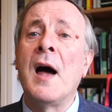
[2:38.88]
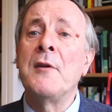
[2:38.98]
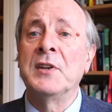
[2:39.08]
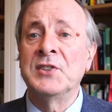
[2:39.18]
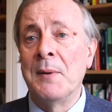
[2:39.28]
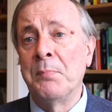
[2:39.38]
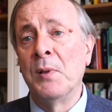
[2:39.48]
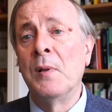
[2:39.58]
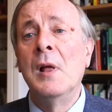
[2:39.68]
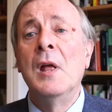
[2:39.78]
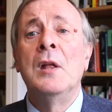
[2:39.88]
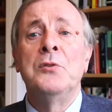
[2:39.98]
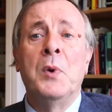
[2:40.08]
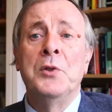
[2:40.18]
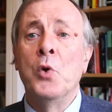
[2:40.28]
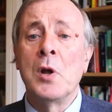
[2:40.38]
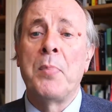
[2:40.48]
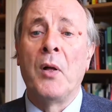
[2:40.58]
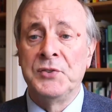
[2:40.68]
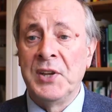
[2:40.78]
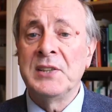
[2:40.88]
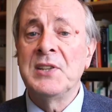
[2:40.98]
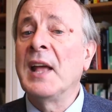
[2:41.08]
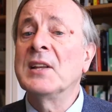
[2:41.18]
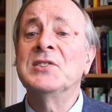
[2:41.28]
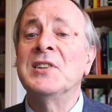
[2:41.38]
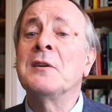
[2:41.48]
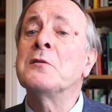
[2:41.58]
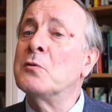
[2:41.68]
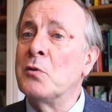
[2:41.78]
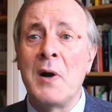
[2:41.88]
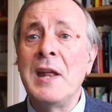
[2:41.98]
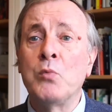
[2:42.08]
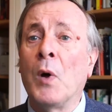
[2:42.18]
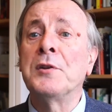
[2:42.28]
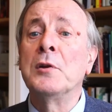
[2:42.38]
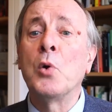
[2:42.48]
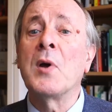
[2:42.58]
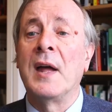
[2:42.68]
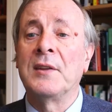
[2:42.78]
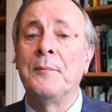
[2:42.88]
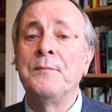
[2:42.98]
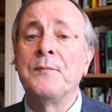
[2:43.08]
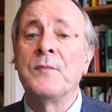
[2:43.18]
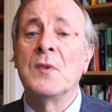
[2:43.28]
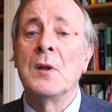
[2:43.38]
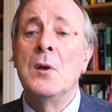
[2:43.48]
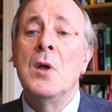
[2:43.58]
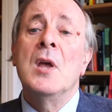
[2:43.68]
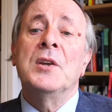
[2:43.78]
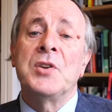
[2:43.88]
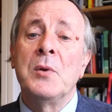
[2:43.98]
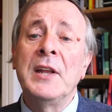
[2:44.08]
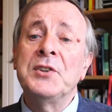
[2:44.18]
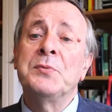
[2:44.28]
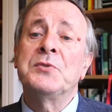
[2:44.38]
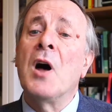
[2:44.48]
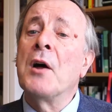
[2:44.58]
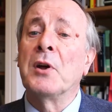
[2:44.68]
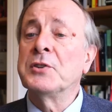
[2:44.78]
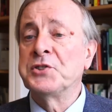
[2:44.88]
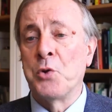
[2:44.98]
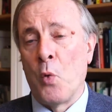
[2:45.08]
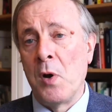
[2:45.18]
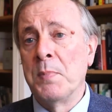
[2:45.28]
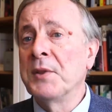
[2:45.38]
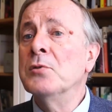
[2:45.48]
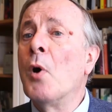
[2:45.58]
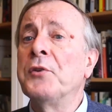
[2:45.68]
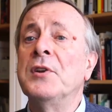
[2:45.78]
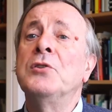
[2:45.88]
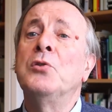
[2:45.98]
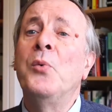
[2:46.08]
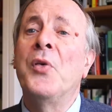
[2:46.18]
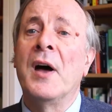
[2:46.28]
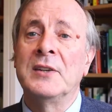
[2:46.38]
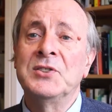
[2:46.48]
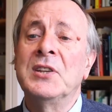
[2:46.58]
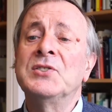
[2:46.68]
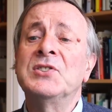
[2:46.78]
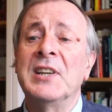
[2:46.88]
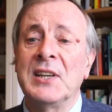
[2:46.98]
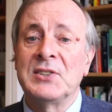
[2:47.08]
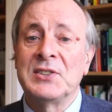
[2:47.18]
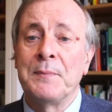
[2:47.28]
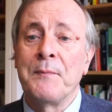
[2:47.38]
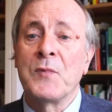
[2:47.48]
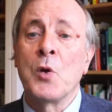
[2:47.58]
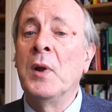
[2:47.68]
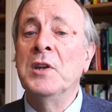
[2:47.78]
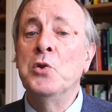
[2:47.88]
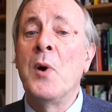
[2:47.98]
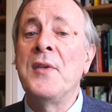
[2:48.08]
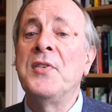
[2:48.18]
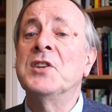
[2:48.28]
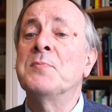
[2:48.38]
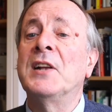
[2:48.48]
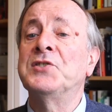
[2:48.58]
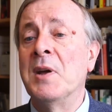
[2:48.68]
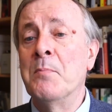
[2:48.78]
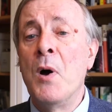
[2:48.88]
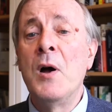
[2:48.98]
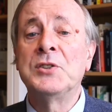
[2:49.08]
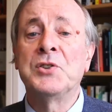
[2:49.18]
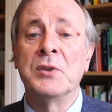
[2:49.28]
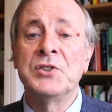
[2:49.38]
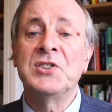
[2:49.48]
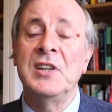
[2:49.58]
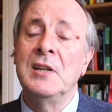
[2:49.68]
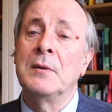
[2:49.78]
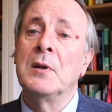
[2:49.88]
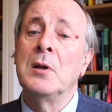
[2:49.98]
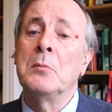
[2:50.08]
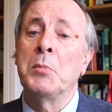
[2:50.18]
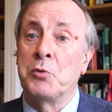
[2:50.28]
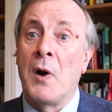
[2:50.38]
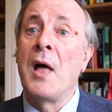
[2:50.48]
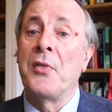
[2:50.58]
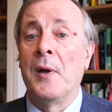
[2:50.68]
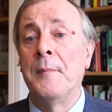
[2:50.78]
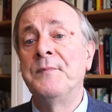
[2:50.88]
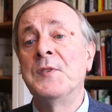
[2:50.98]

life example when doing apologetics, and I think this is a great one to look at. So let's start our story, but not in 2006, when New Atheism actually emerged on the scene, but rather